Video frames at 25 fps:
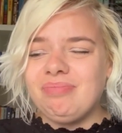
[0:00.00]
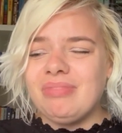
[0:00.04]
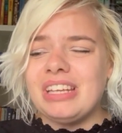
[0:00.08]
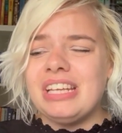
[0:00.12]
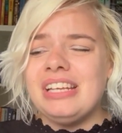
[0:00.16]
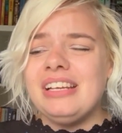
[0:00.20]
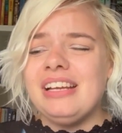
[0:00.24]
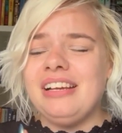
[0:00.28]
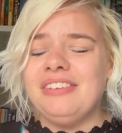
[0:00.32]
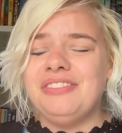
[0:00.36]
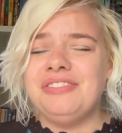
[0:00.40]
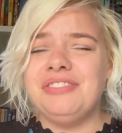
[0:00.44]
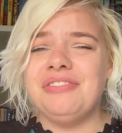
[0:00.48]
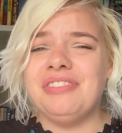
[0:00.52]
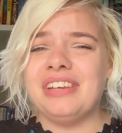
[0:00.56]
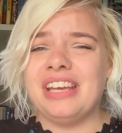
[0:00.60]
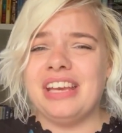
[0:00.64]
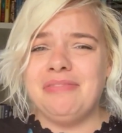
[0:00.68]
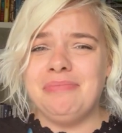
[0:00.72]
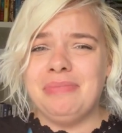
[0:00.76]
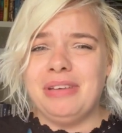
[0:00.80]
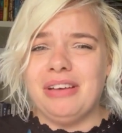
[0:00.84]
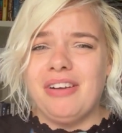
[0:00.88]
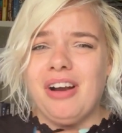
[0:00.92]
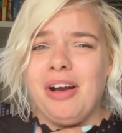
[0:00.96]
you have to
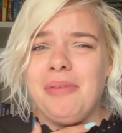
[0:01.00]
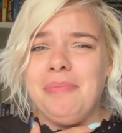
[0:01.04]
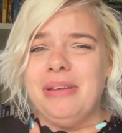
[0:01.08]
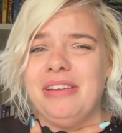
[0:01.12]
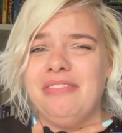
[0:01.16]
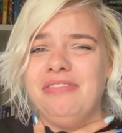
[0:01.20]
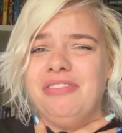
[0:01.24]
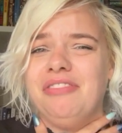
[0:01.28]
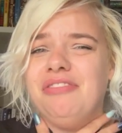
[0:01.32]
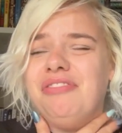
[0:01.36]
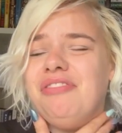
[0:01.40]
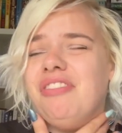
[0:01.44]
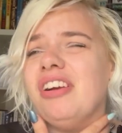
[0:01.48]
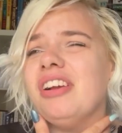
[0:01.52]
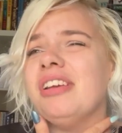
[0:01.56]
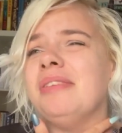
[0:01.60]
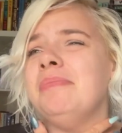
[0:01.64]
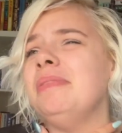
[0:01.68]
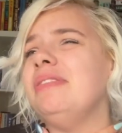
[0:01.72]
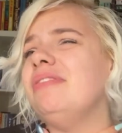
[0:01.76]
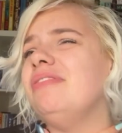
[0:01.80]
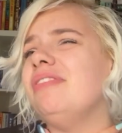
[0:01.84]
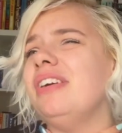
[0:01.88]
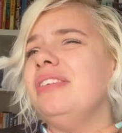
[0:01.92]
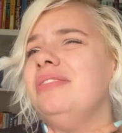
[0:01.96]
forgive me, I've got a bit of a frog in
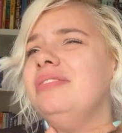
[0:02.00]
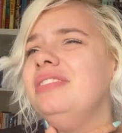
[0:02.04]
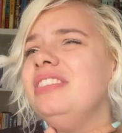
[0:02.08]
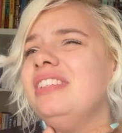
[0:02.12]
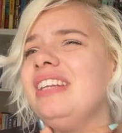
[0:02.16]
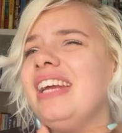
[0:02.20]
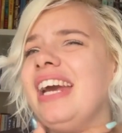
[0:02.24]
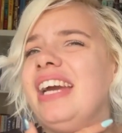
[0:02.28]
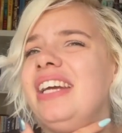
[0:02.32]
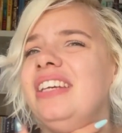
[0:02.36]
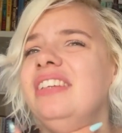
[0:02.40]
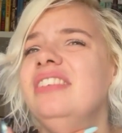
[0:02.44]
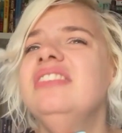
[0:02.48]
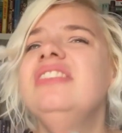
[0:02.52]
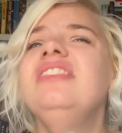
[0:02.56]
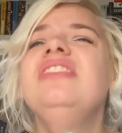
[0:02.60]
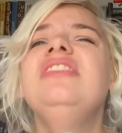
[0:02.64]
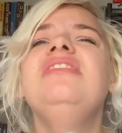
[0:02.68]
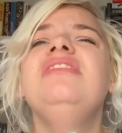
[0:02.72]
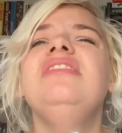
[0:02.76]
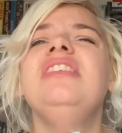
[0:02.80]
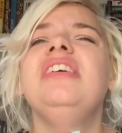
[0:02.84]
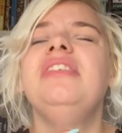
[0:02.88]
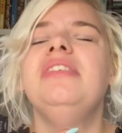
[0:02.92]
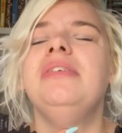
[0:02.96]
my throat today.
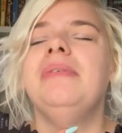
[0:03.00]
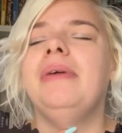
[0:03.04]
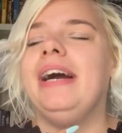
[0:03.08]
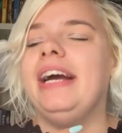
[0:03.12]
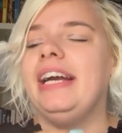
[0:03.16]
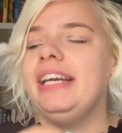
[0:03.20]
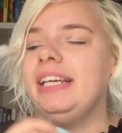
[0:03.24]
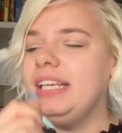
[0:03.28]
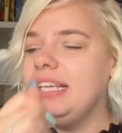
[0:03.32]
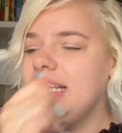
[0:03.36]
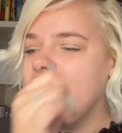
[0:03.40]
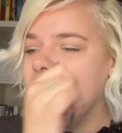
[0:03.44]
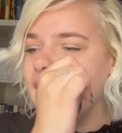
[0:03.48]
I don't know why.